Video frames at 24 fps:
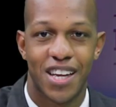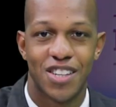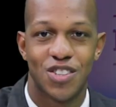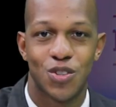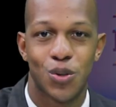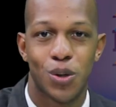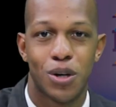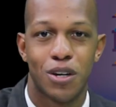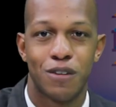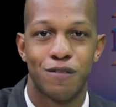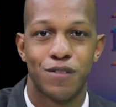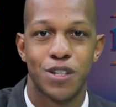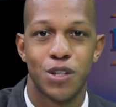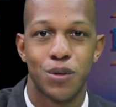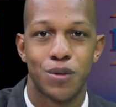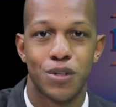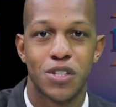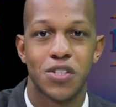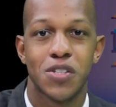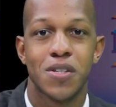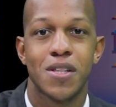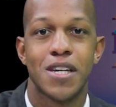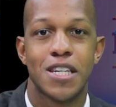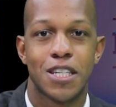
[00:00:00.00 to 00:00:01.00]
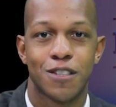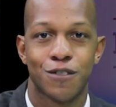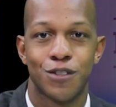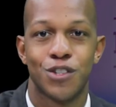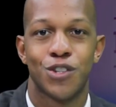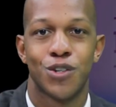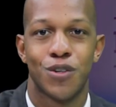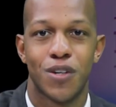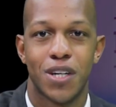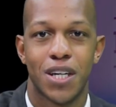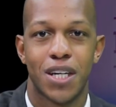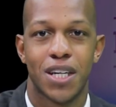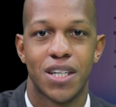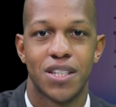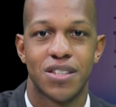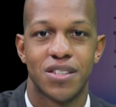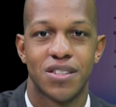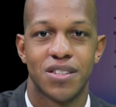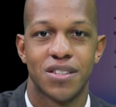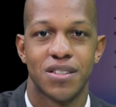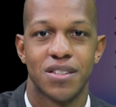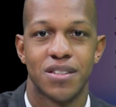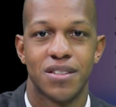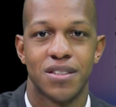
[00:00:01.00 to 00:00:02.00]
And to our viewers, thanks for joining
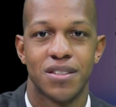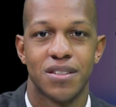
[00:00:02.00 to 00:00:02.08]
us.